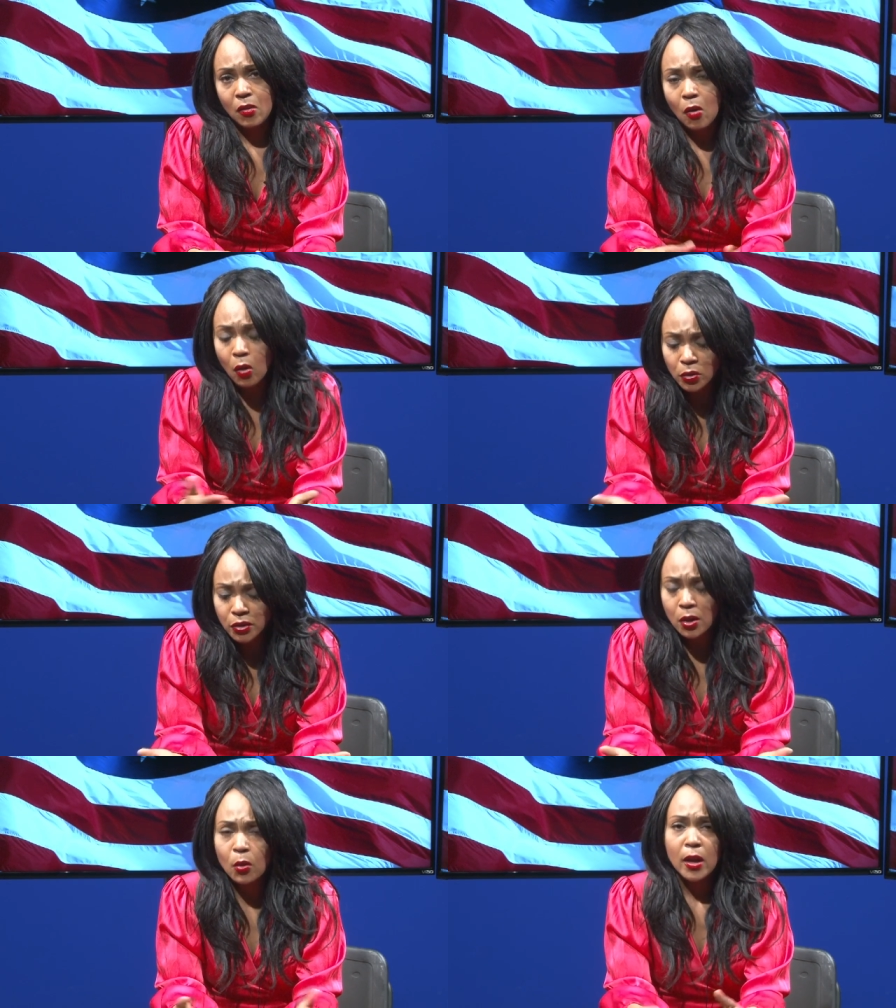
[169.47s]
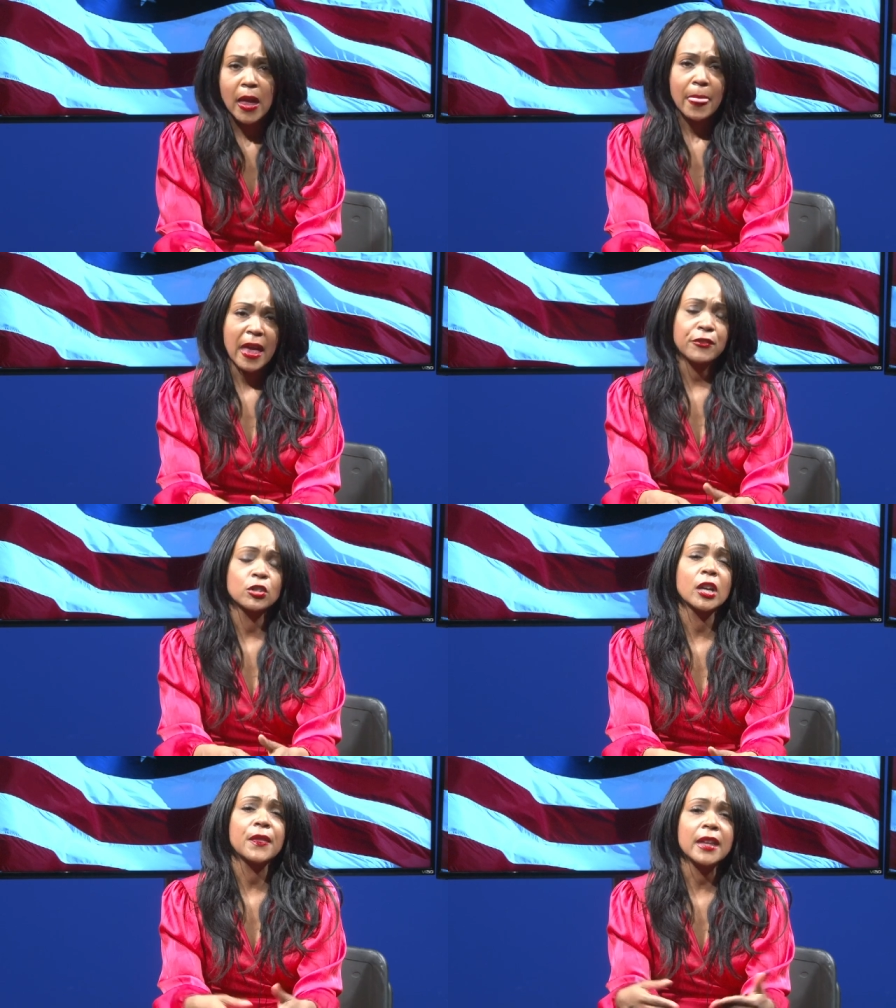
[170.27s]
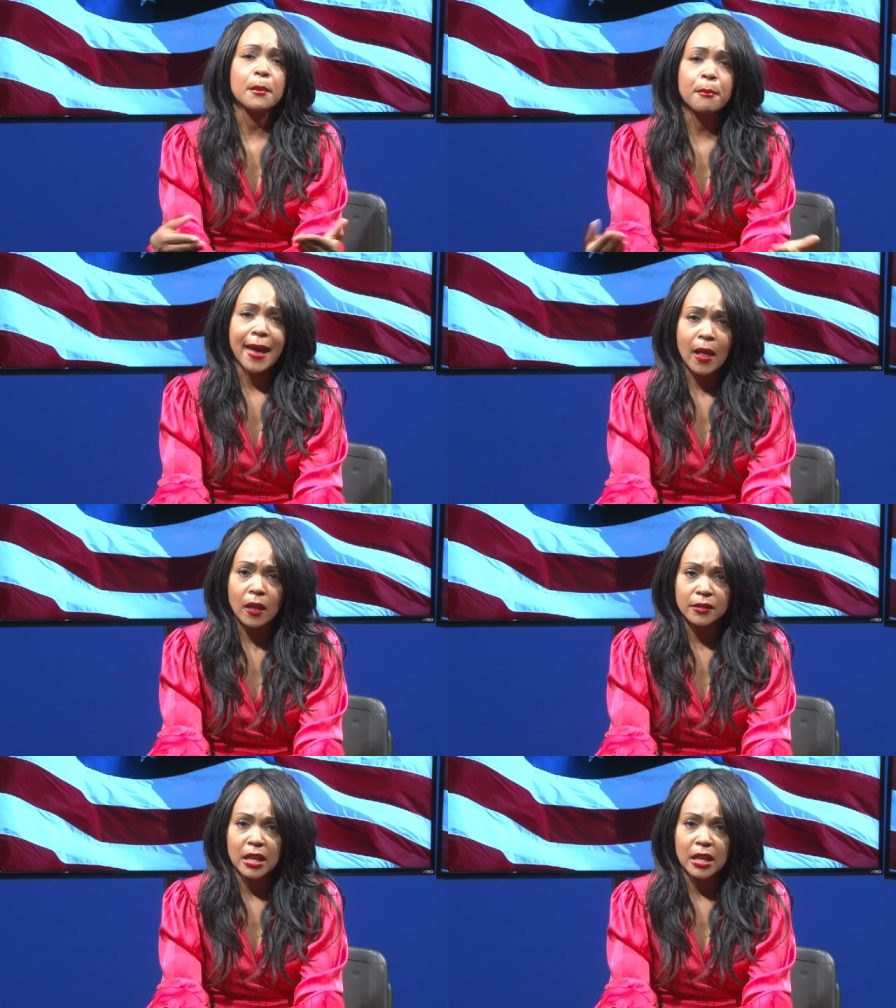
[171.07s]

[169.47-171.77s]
Also, they have to look at the imbalance.